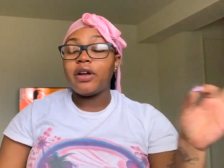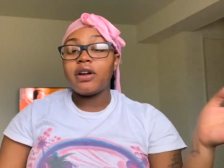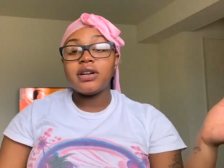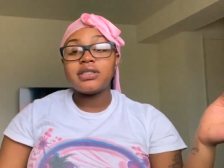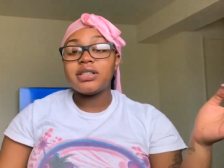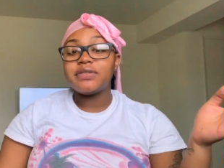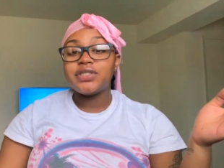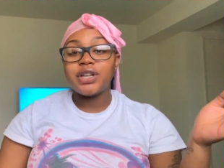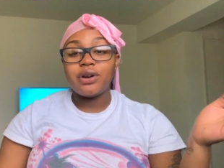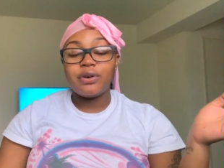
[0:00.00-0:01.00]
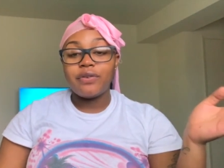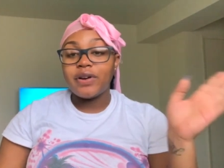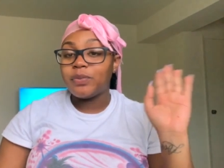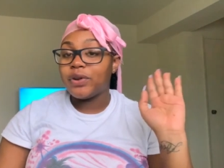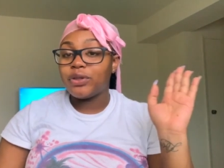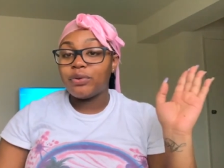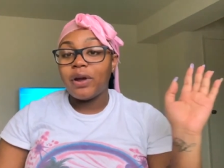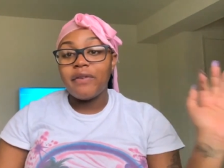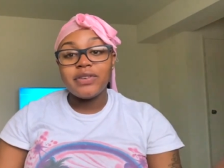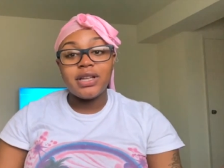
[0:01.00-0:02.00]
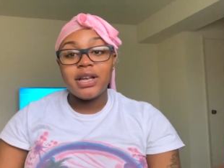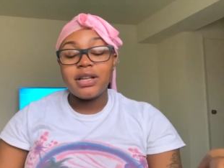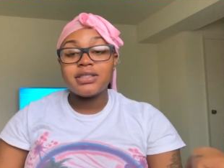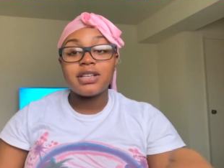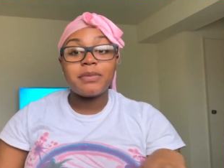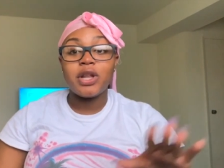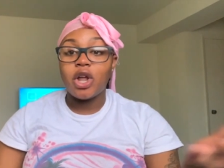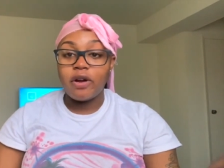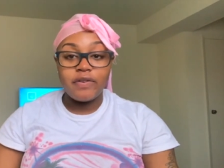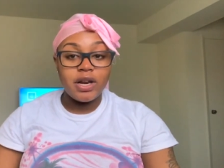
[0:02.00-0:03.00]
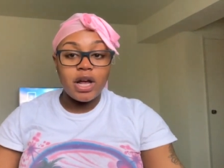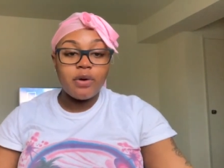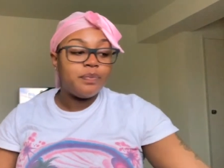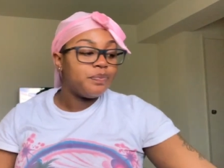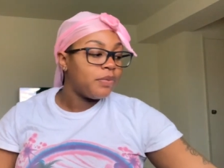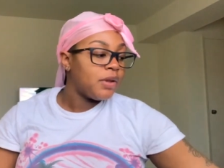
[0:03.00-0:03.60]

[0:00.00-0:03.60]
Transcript: because if I went through everything, it's gonna be a long video.